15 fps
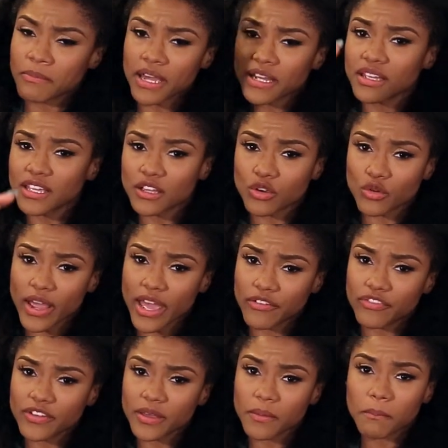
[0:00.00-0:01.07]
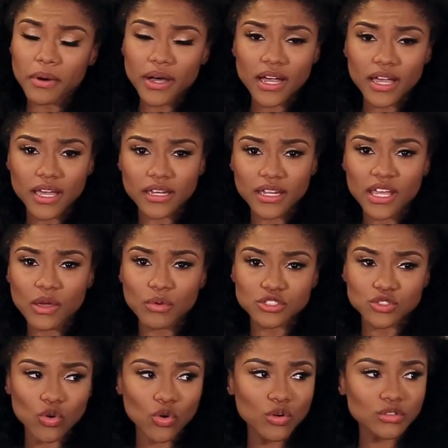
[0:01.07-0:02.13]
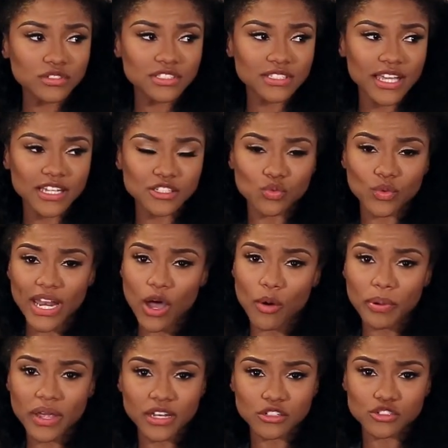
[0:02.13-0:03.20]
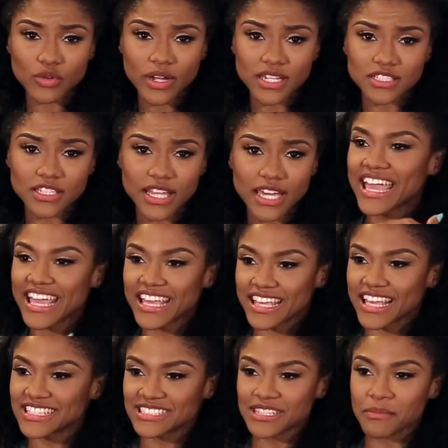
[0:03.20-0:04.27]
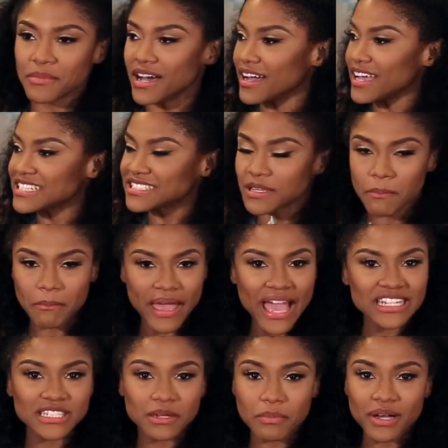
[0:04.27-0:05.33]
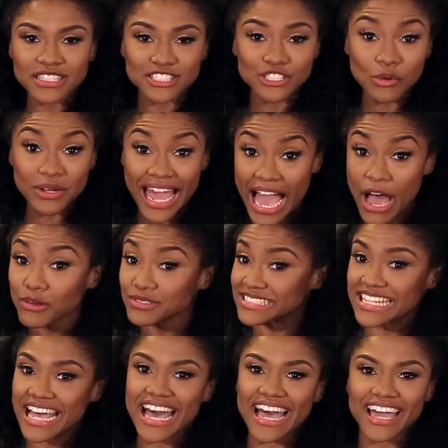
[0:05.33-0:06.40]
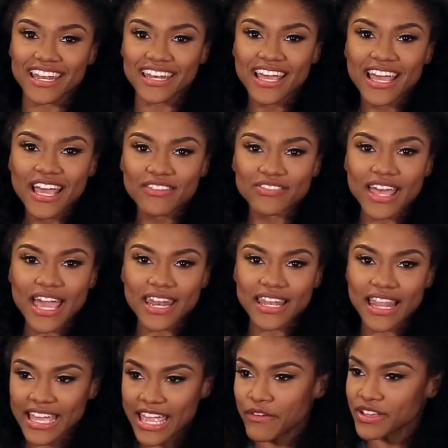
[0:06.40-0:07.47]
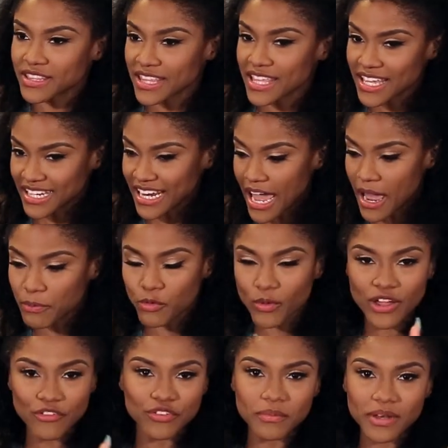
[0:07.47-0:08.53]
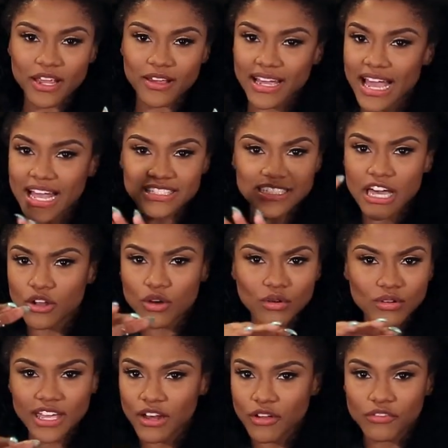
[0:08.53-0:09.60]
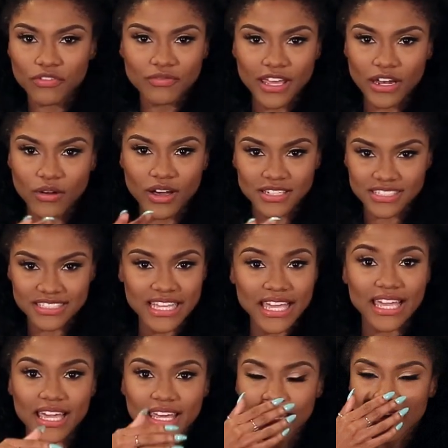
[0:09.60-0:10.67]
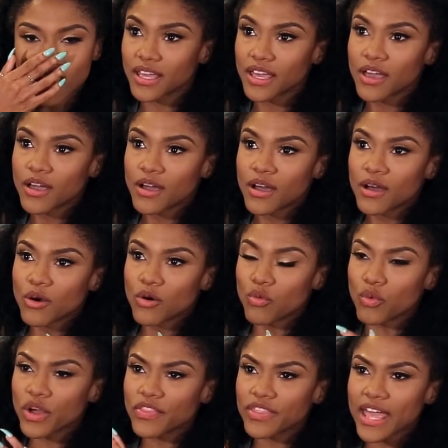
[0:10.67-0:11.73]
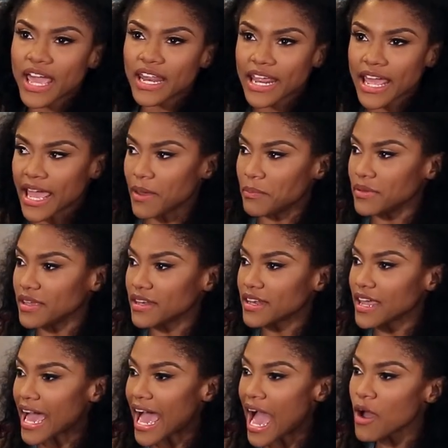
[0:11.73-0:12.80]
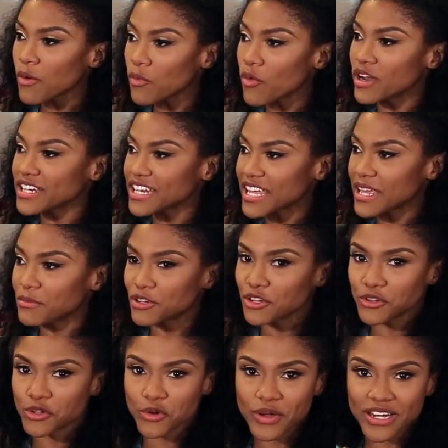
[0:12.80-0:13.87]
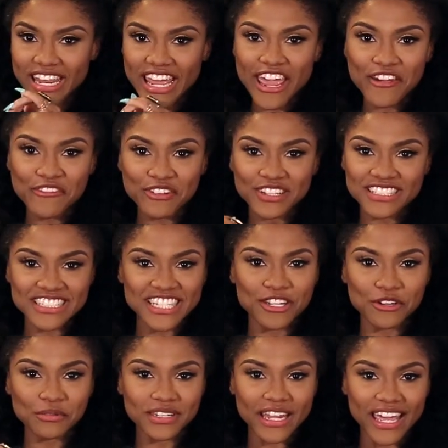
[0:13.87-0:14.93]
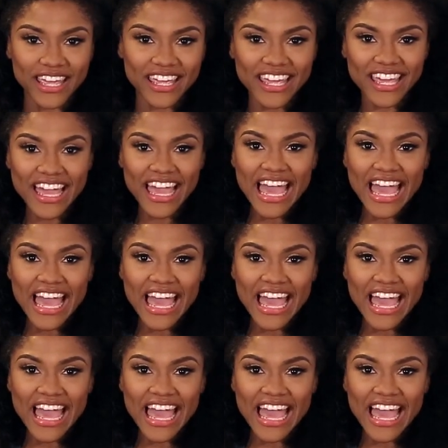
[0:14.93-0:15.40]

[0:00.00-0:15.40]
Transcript: not going to get graphic, but it was oral sex without penetration. It's some magic buttons on the outside that like everything can operate from there, guys. Y'all don't understand. When that happened, I wanted him to do it every single day.